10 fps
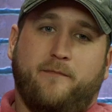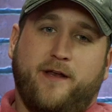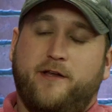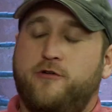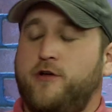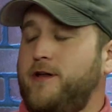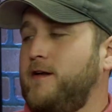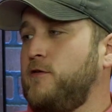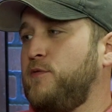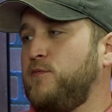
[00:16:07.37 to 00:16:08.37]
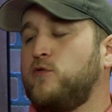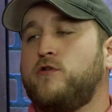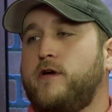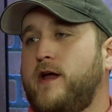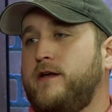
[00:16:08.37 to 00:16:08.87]
I mean, you could get a little bit more
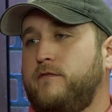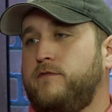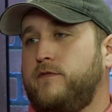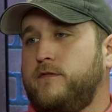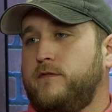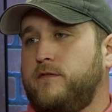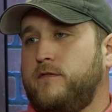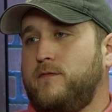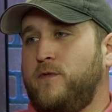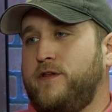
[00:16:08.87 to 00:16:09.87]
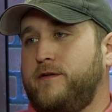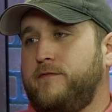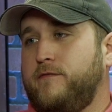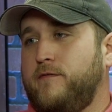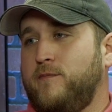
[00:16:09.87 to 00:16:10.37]
creative, with it.
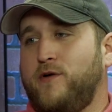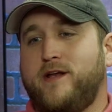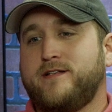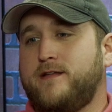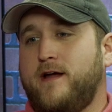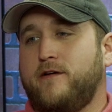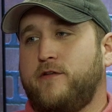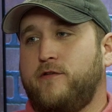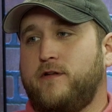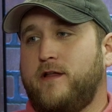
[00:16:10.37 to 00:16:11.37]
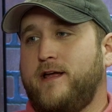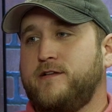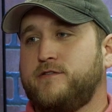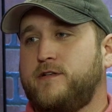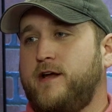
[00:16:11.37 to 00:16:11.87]
But it's there though. The
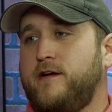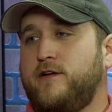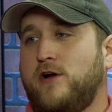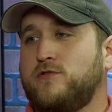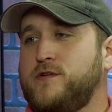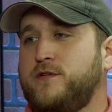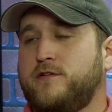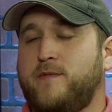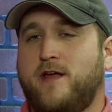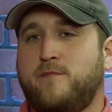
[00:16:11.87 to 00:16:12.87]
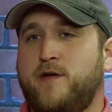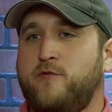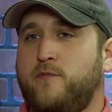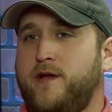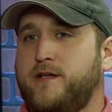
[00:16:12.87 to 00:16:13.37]
lanes are there. DeAndre's just making
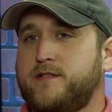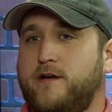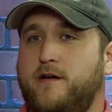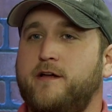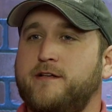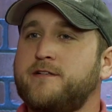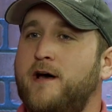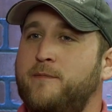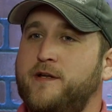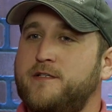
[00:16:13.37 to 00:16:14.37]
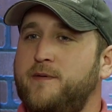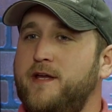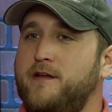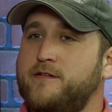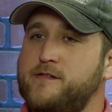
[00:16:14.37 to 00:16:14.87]
people miss. His top end
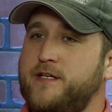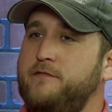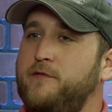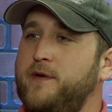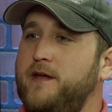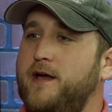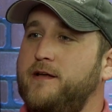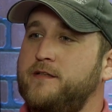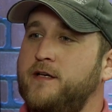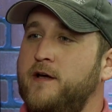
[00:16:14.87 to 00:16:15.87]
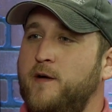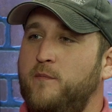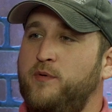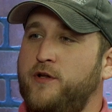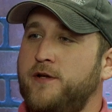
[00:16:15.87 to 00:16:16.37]
speed doesn't seem to be as
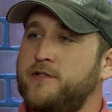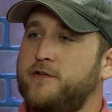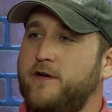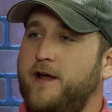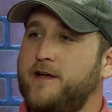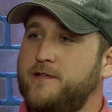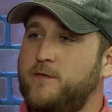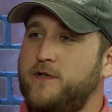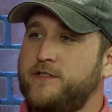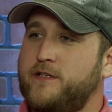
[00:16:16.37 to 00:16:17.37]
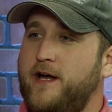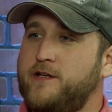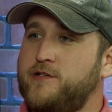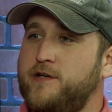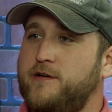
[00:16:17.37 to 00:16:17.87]
blistering as it was
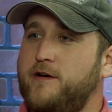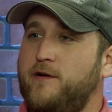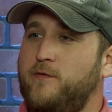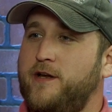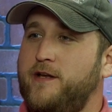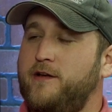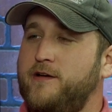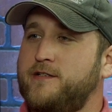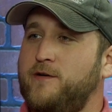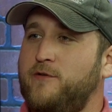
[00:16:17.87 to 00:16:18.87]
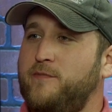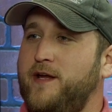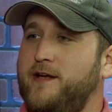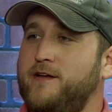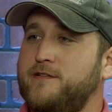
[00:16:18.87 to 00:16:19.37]
last year. When he does hit one
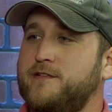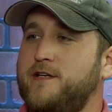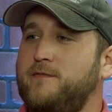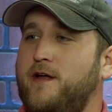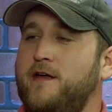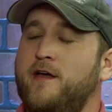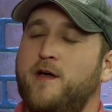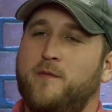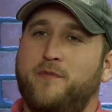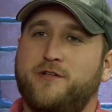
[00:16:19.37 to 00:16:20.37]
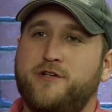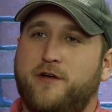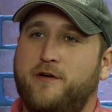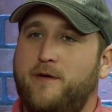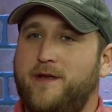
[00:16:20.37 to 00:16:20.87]
big, it doesn't seem like. But
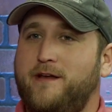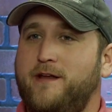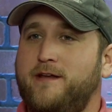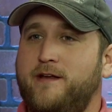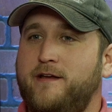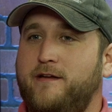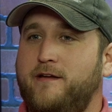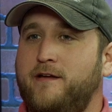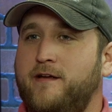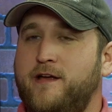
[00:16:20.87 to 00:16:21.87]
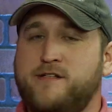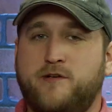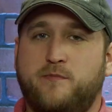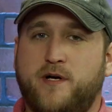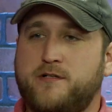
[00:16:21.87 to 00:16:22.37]
I mean, he's
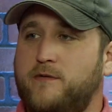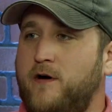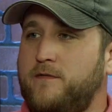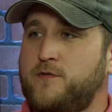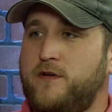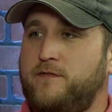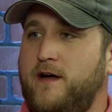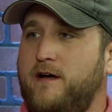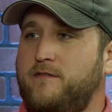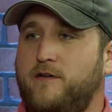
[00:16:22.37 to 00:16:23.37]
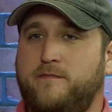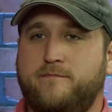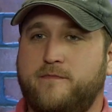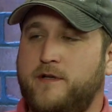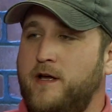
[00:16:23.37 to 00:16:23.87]
still busting them off 25.
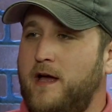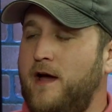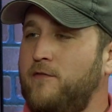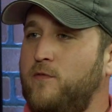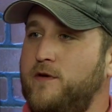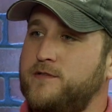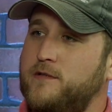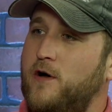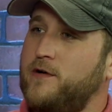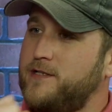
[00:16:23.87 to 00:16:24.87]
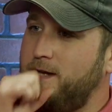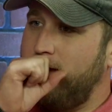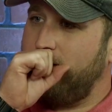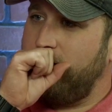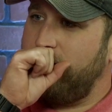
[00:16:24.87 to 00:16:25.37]
However, what was the longest he
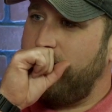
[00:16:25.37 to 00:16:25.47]
had the other